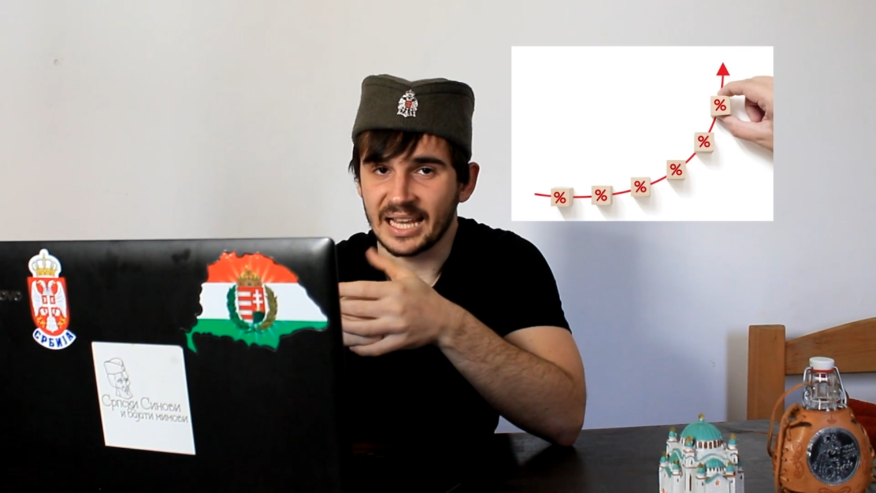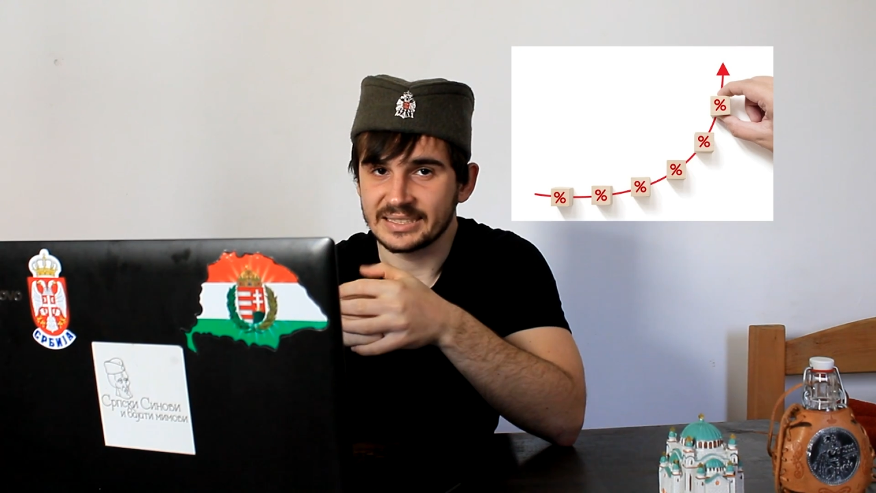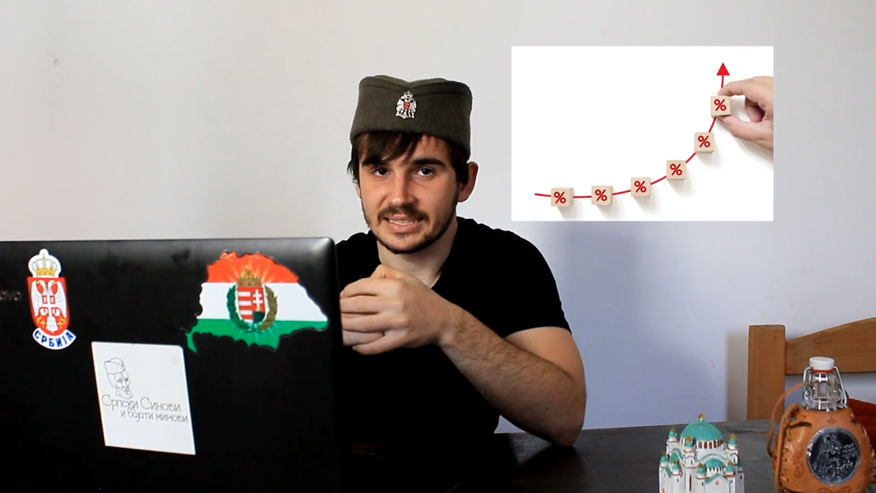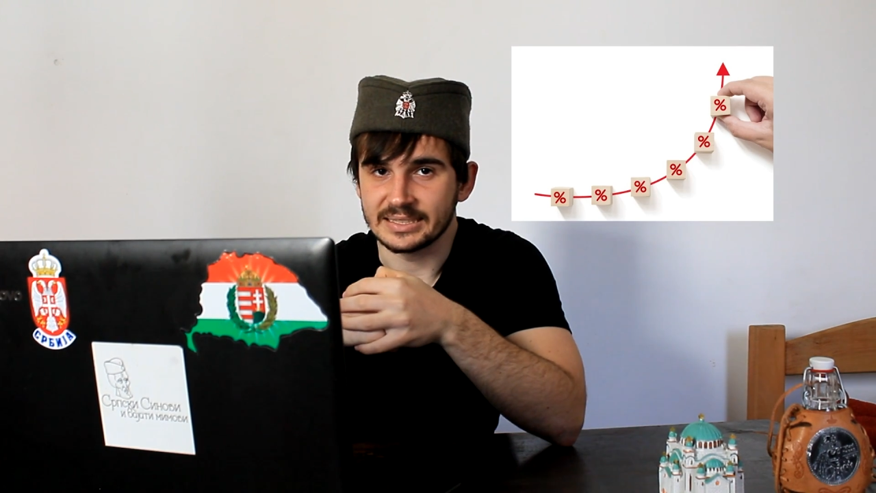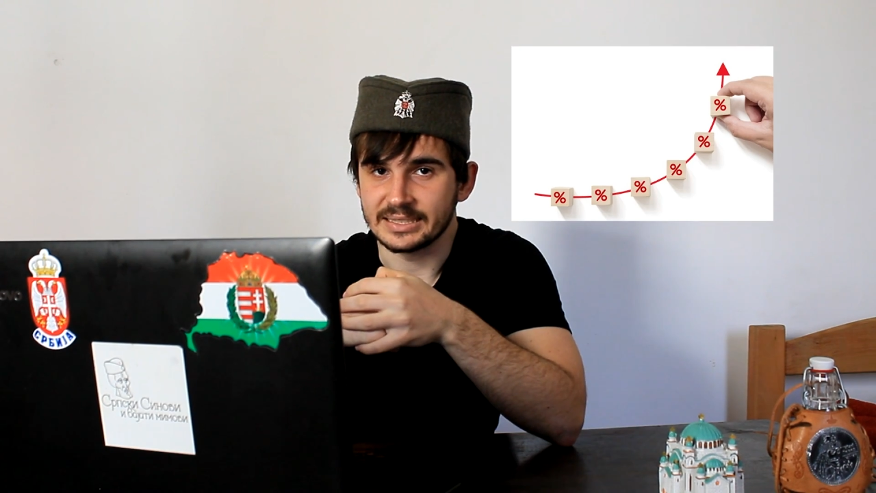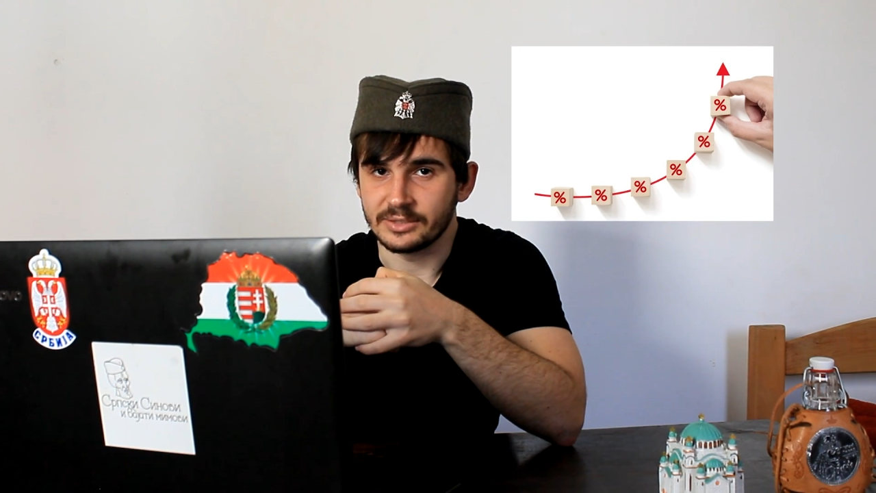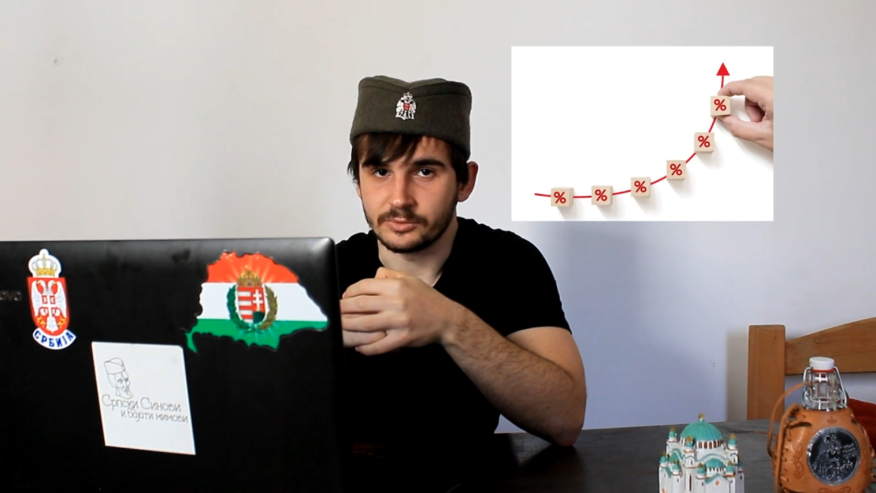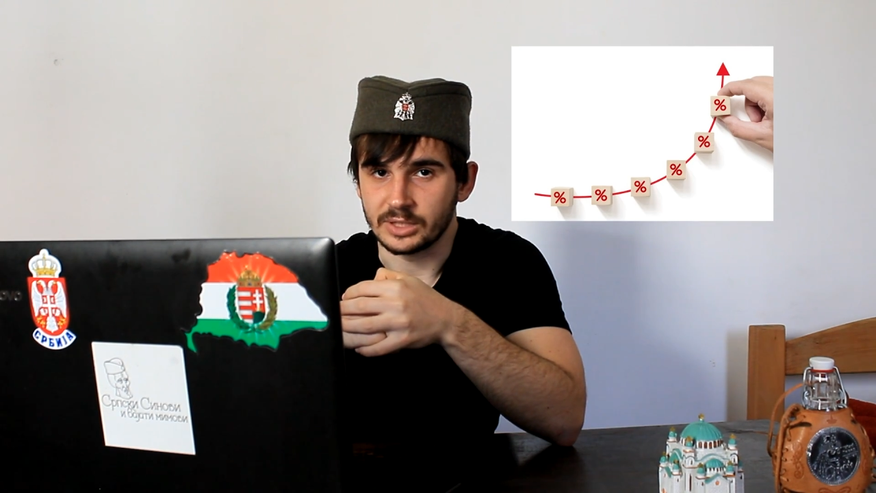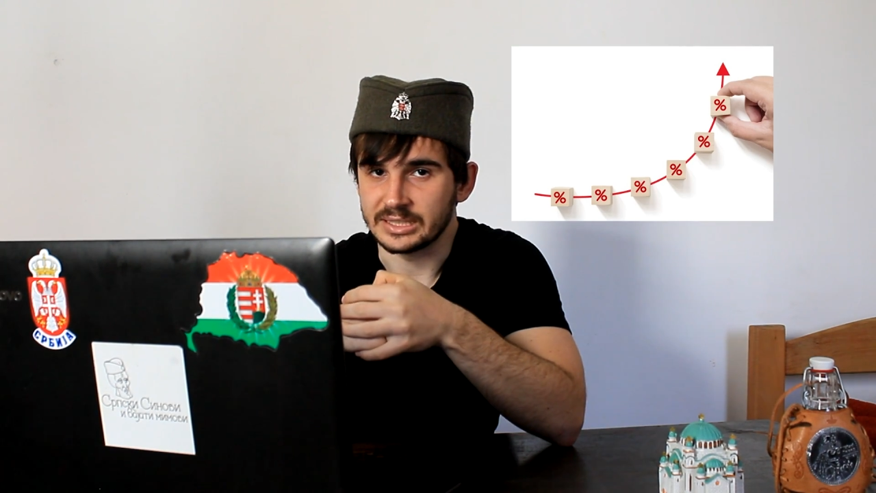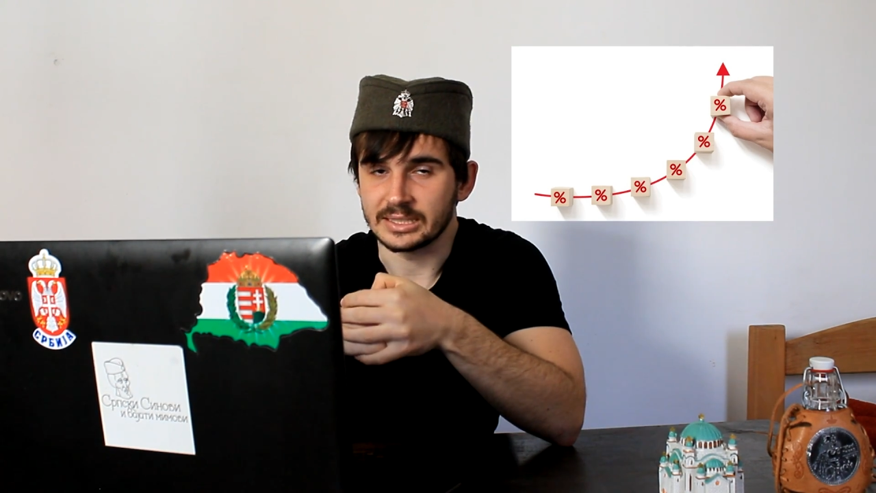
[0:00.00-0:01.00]
taxes
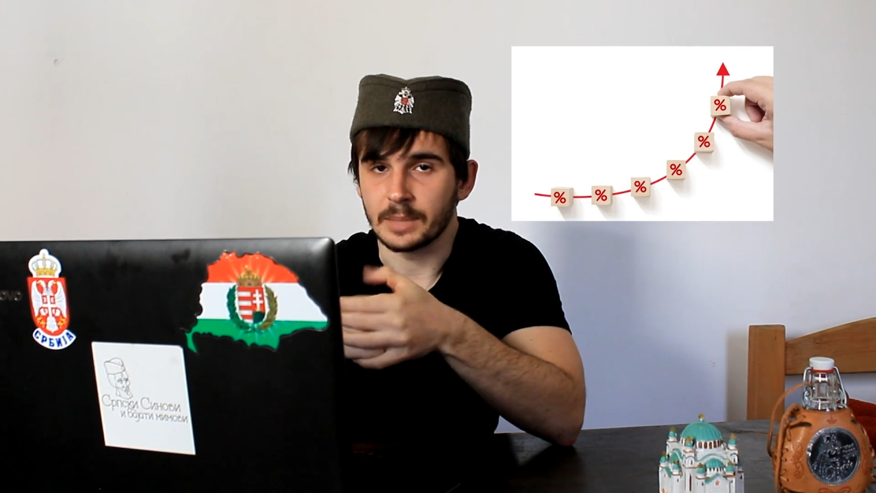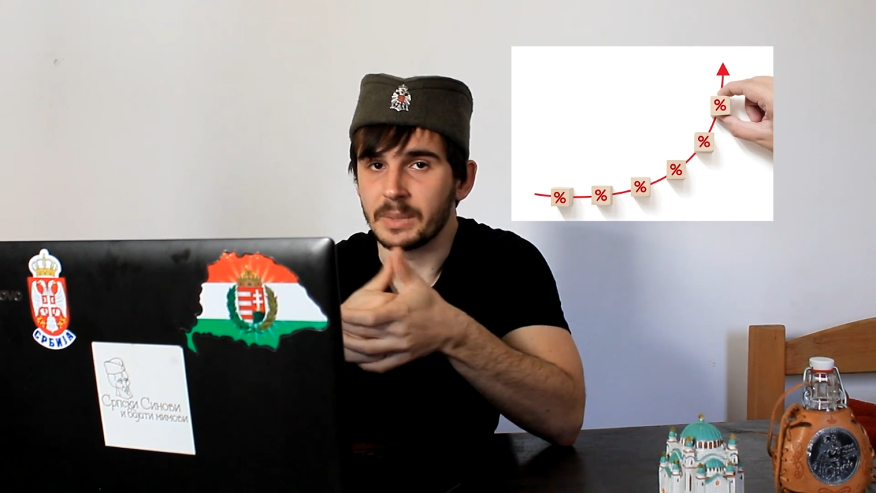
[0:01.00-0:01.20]
and raising the